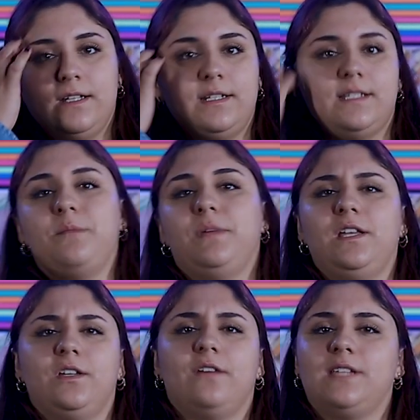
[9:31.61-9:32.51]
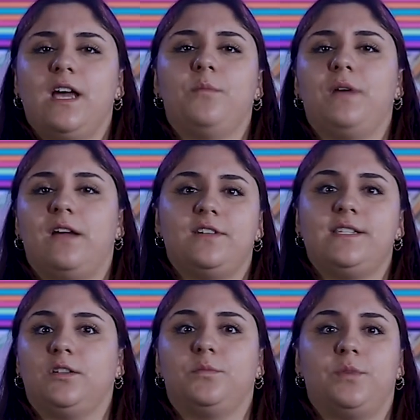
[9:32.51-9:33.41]
Does that mean you have to help every
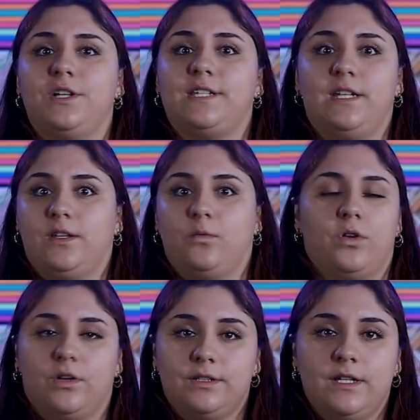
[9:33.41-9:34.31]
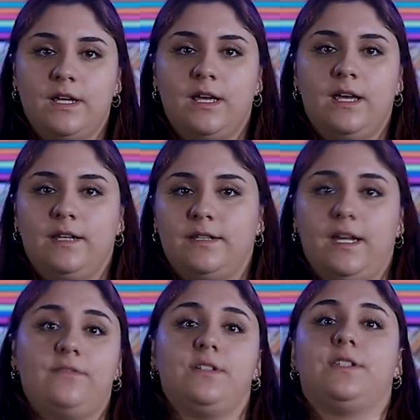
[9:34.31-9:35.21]
single person in the world? That
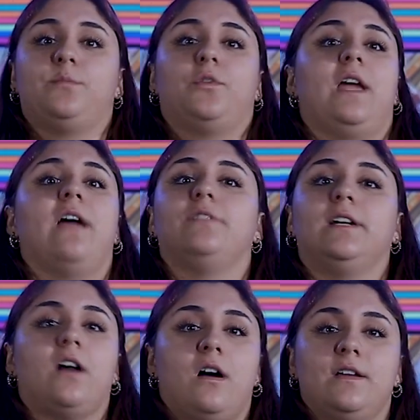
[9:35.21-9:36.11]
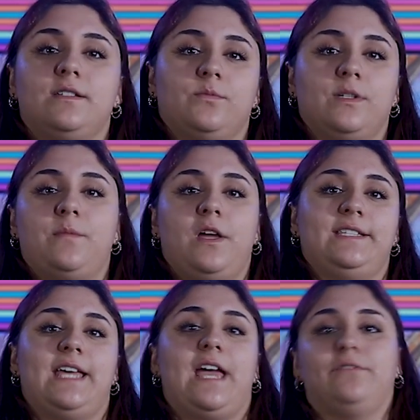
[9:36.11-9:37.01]
you have to support every cause,
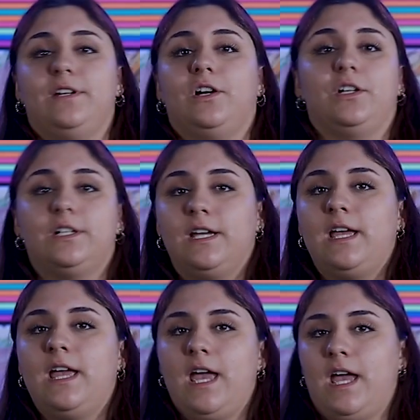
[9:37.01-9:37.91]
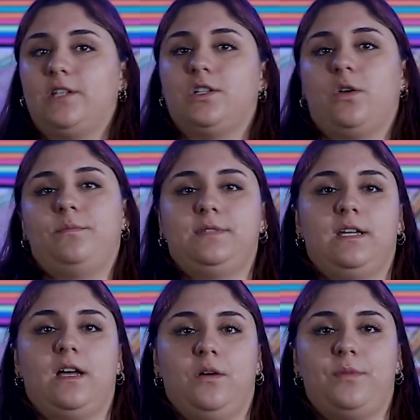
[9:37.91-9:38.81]
respond to every hurt, and show up
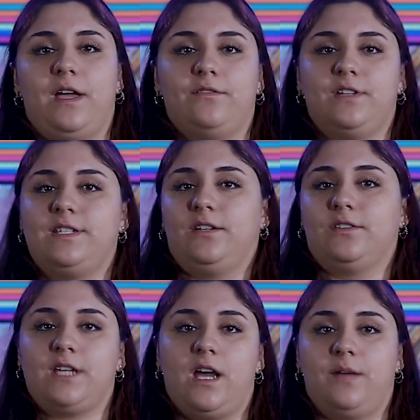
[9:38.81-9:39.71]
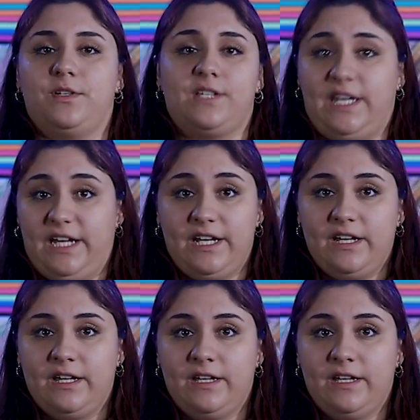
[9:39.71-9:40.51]
to help every single time there's a need?